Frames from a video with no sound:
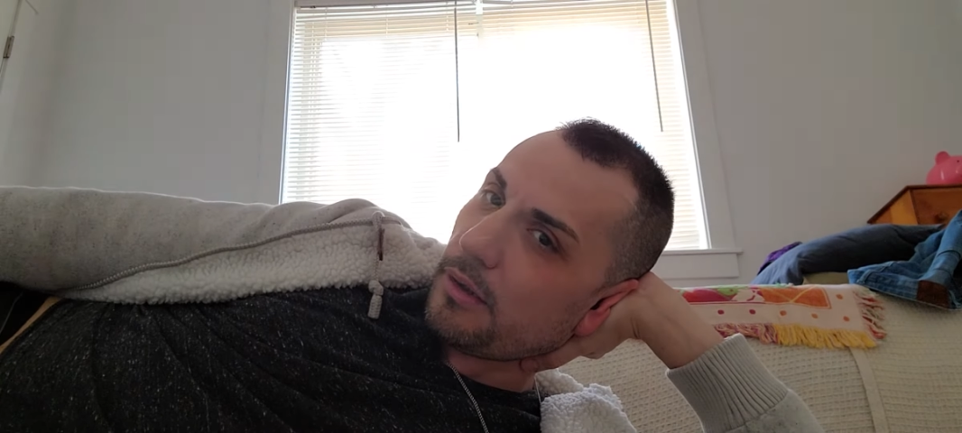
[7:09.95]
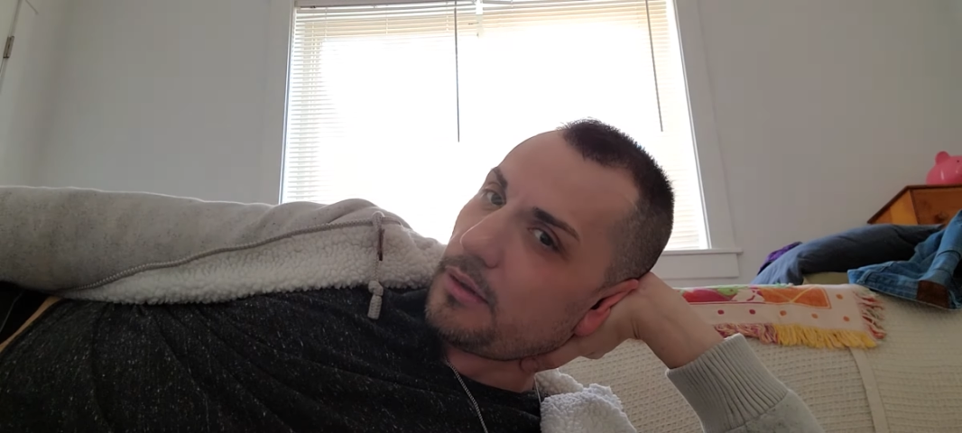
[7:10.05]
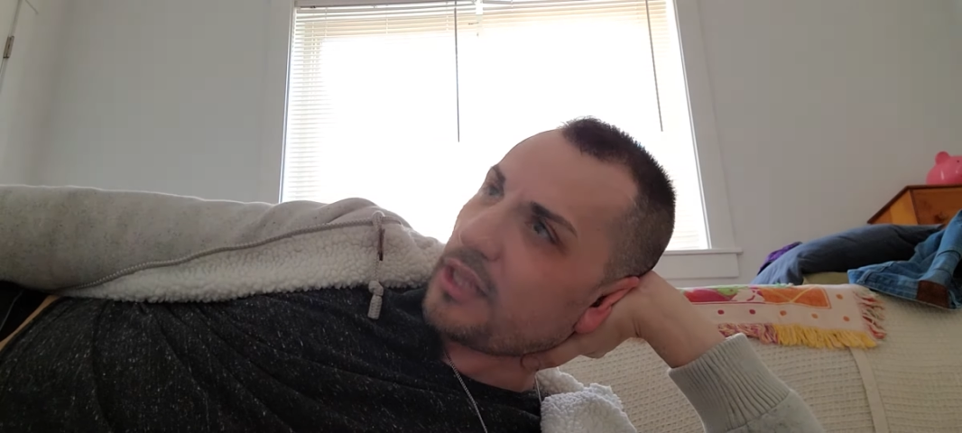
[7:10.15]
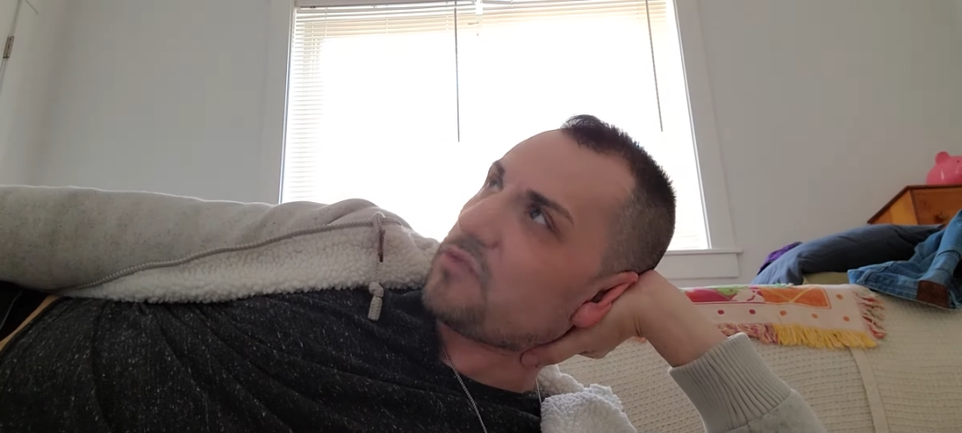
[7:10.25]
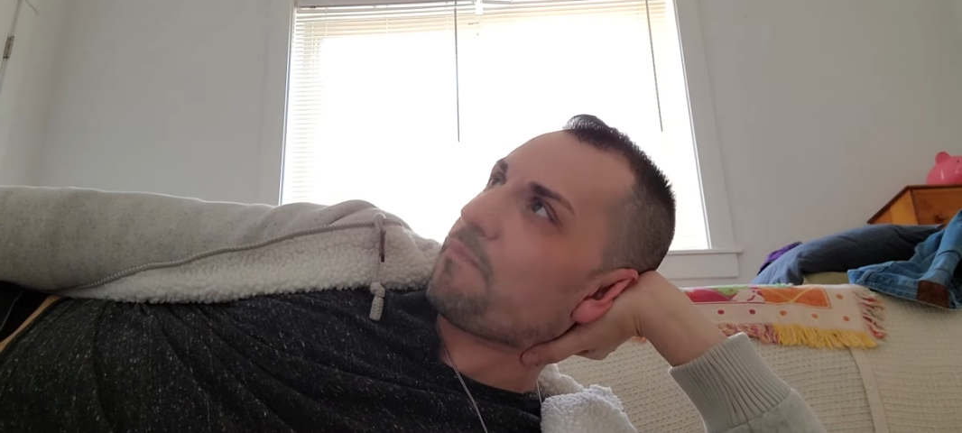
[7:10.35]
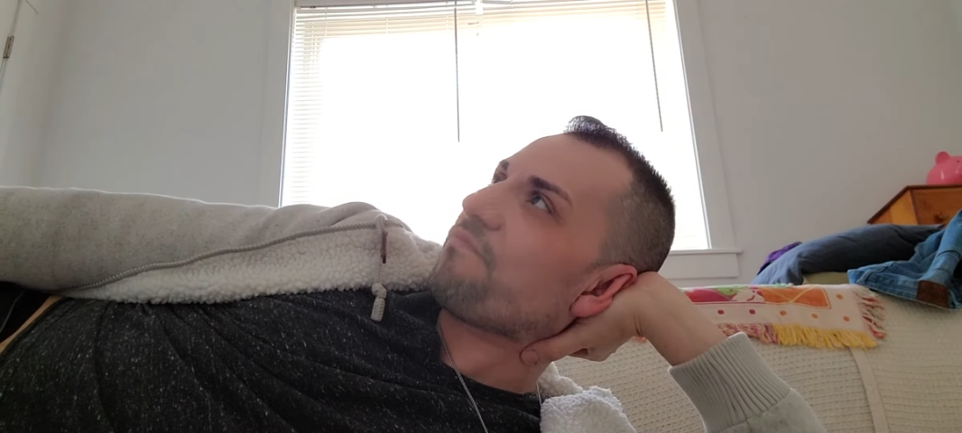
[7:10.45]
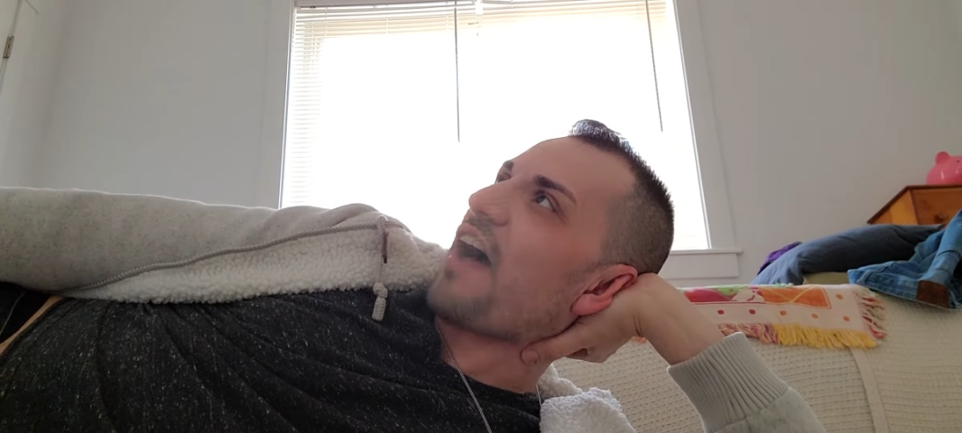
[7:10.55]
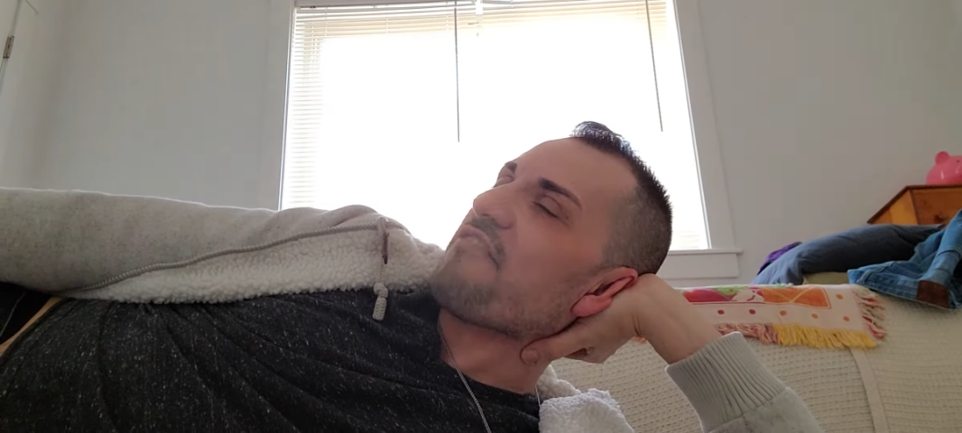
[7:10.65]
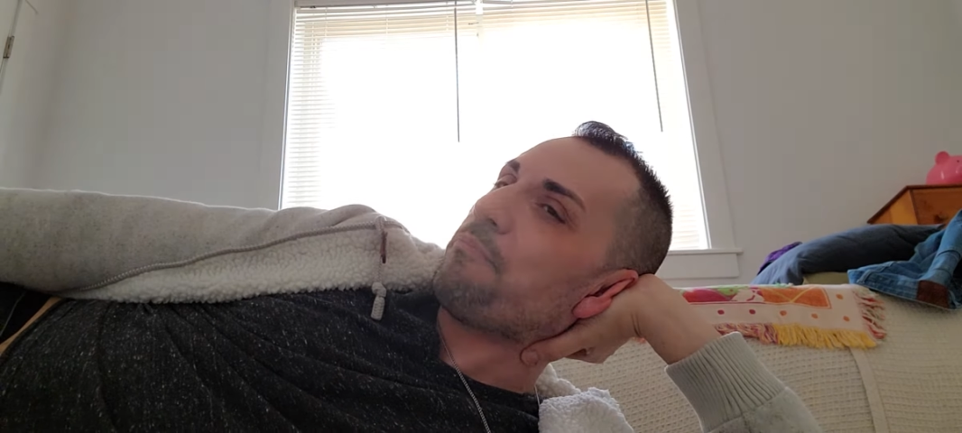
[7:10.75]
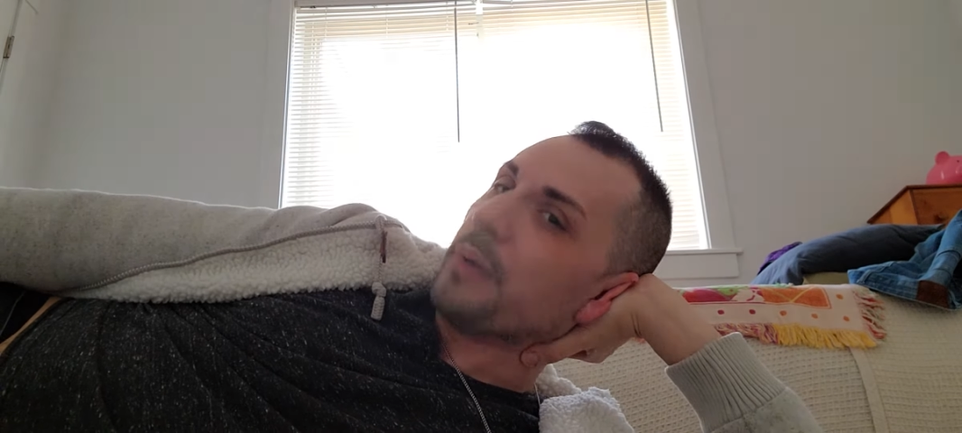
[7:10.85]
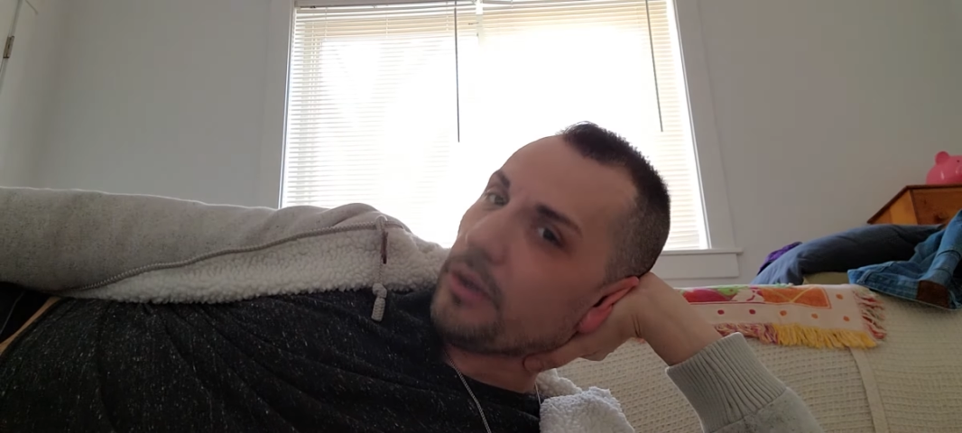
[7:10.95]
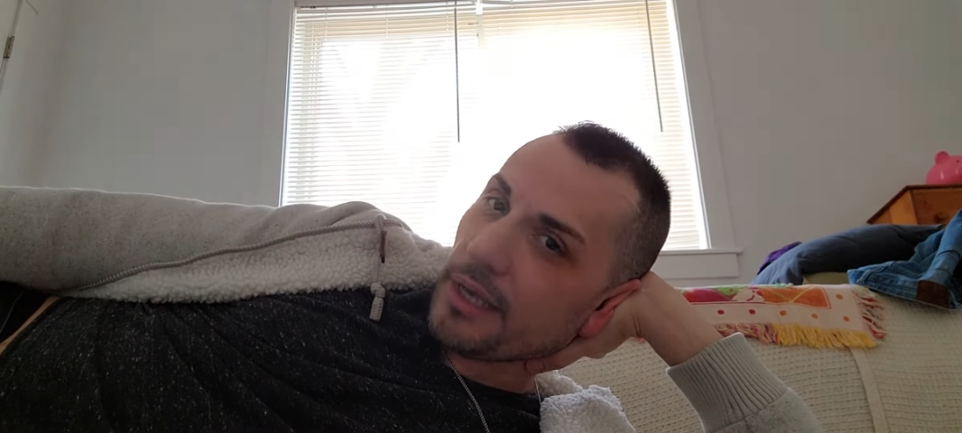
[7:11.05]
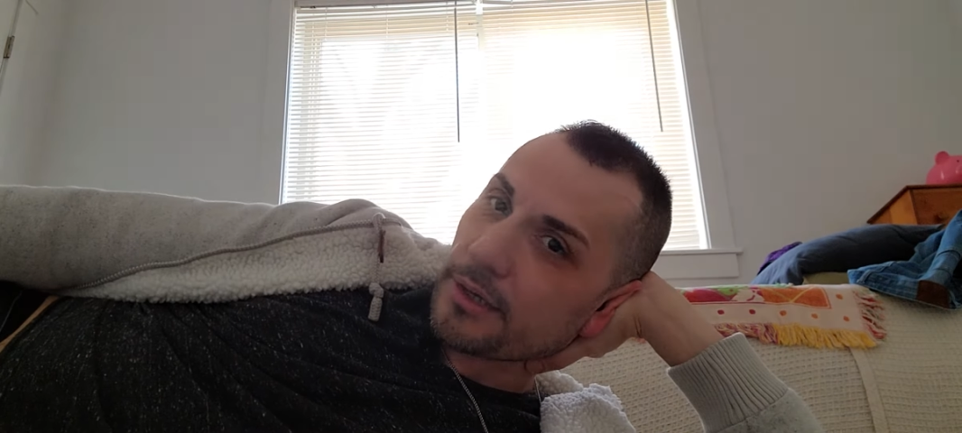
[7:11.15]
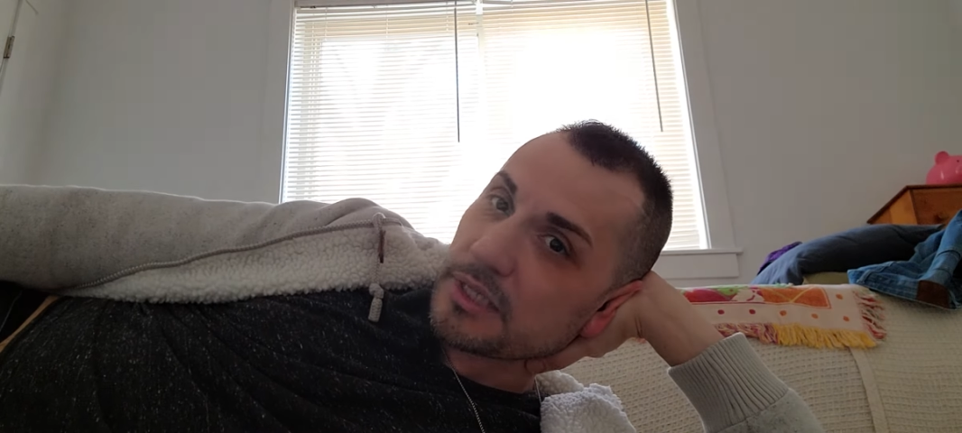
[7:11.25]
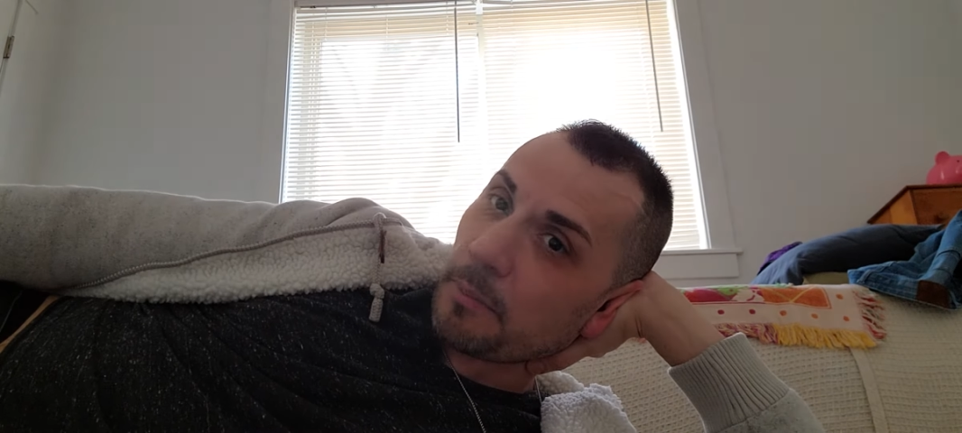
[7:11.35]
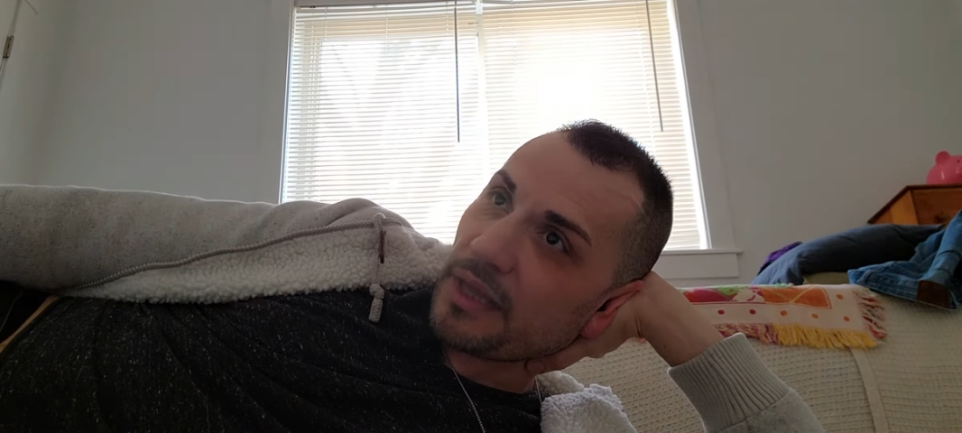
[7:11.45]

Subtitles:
Like 5 billion or something